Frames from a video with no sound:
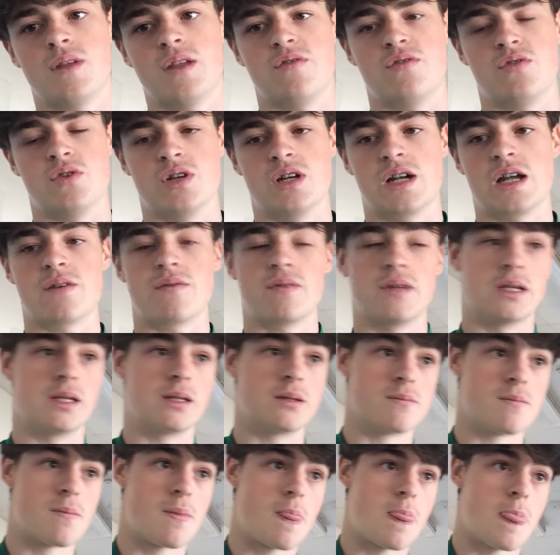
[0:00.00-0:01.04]
if you're an
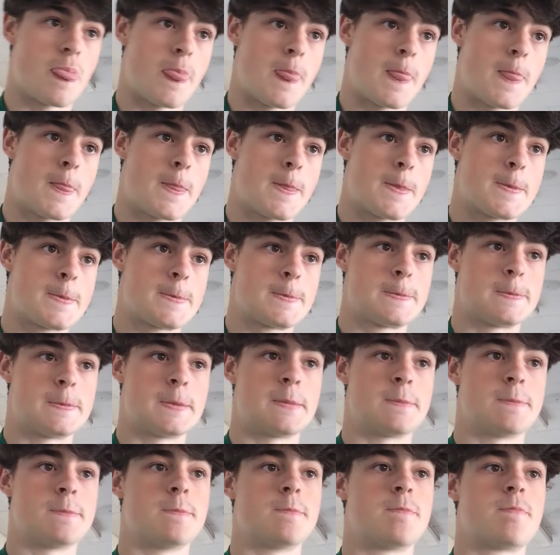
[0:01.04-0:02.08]
athlete.
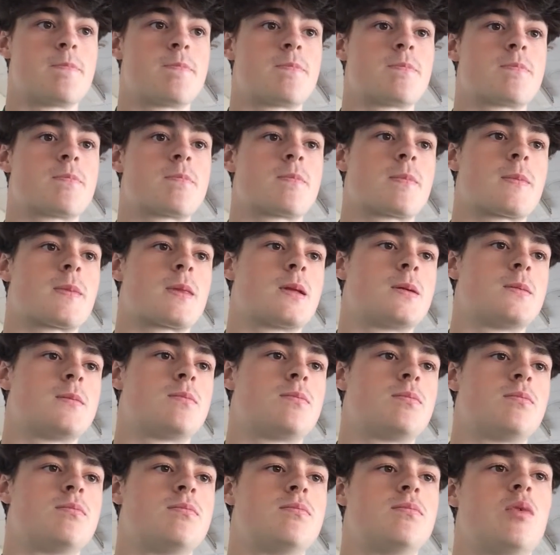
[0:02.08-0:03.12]
And the
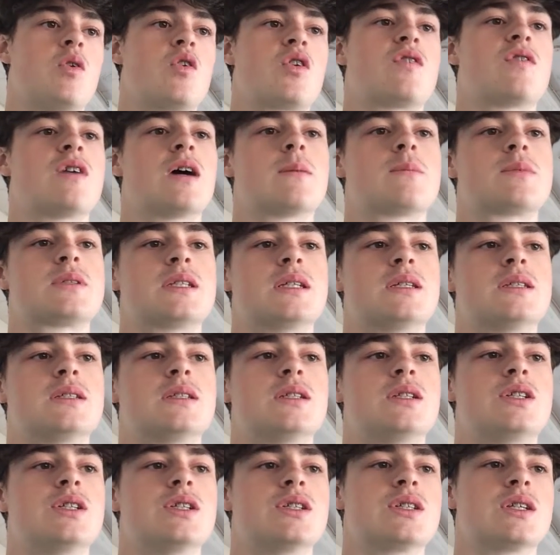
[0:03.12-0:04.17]
body fat
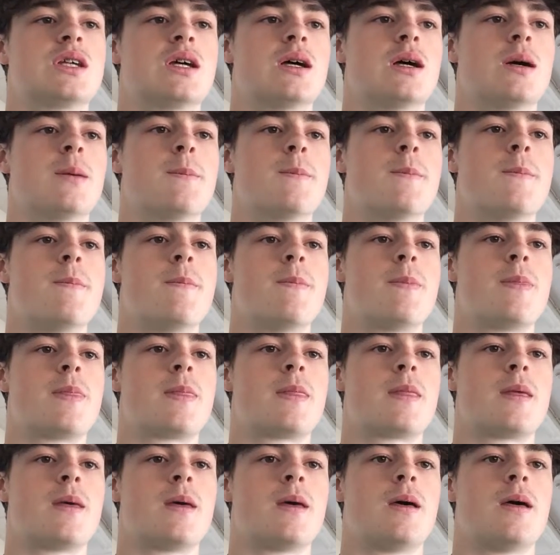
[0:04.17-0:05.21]
percentage is
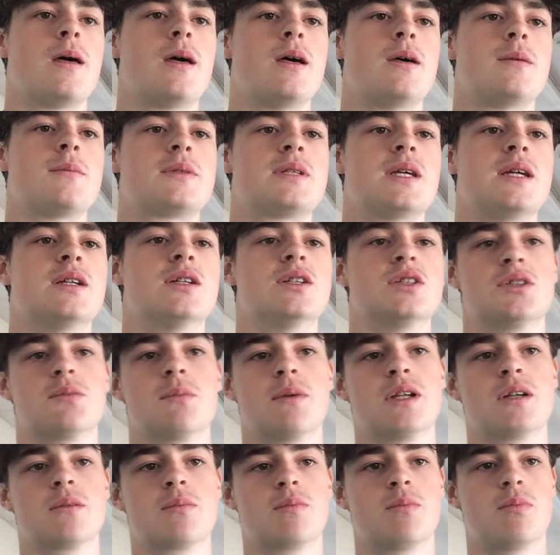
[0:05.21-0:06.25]
percentage
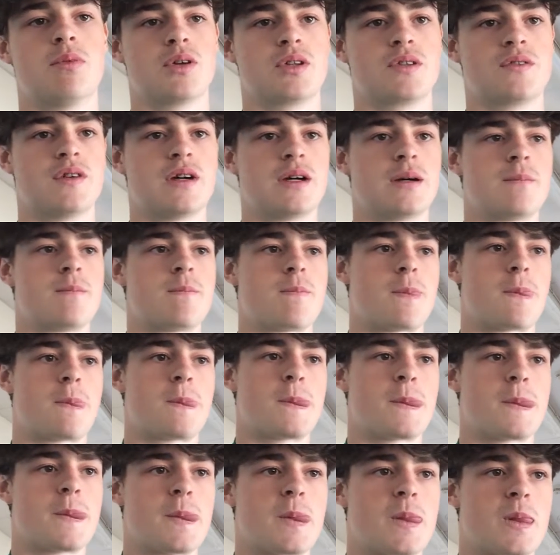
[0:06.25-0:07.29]
made of body fat.
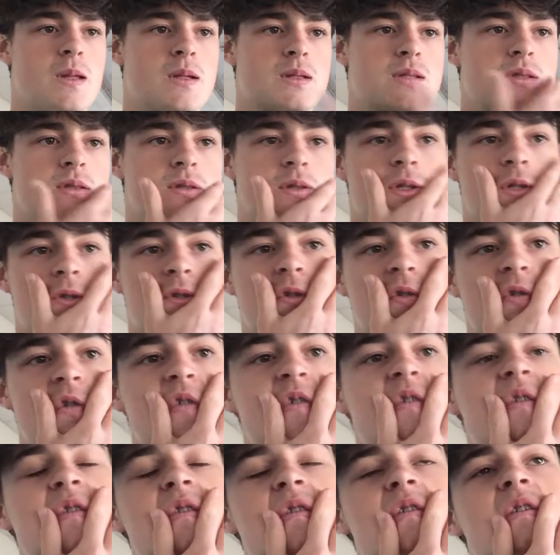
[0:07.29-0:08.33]
So
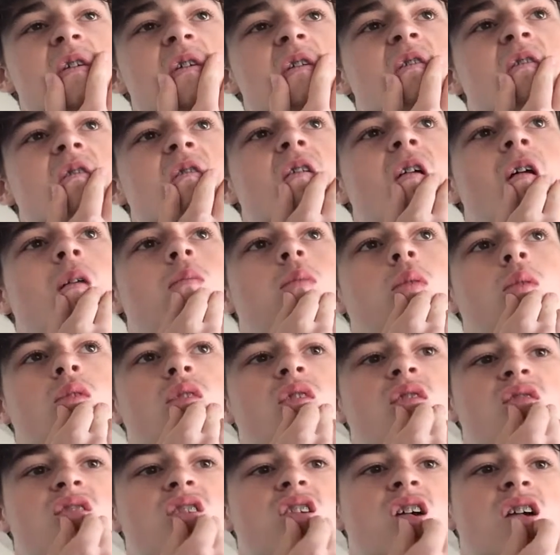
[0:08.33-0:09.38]
there's a couple of
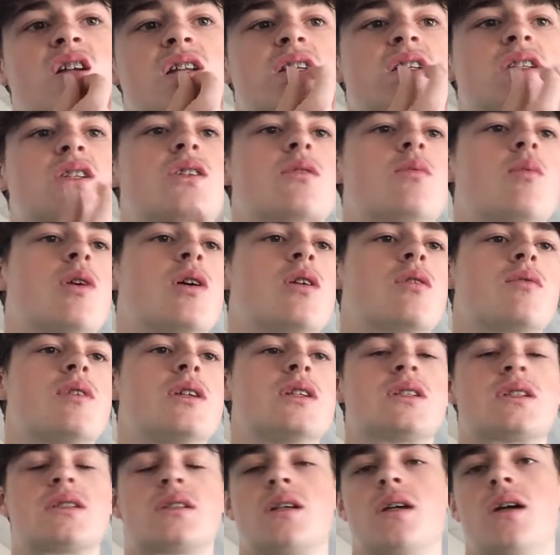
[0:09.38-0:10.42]
different techniques to work
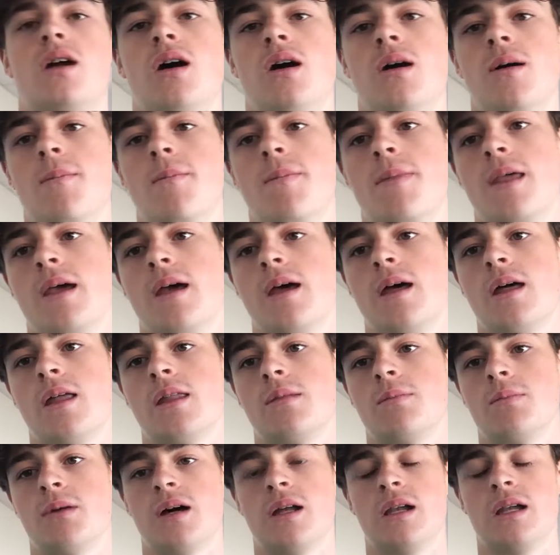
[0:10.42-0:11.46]
with this.
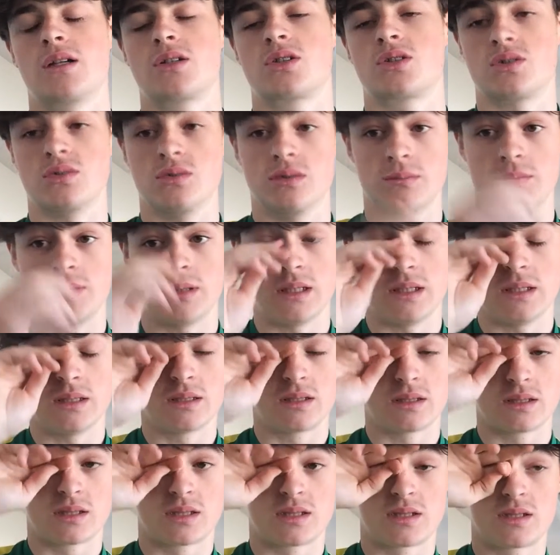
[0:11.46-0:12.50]
The bioelectrical
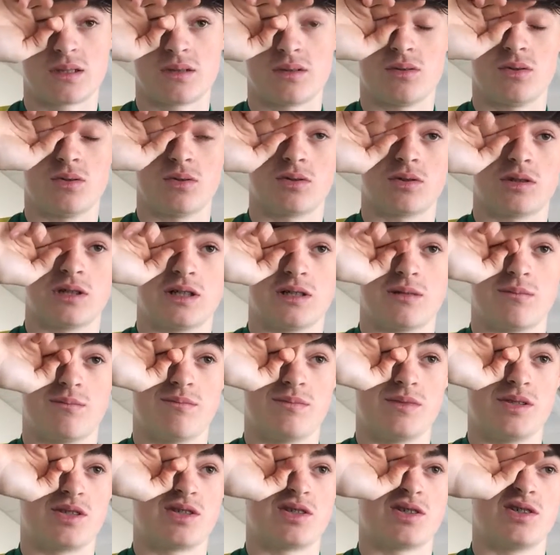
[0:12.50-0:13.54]
impedance, or
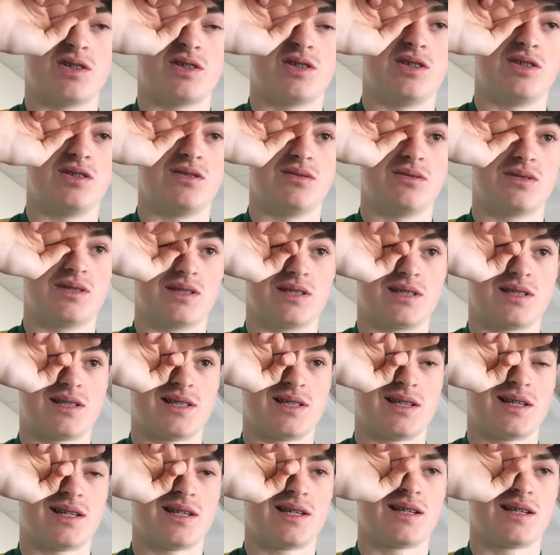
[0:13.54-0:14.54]
you could use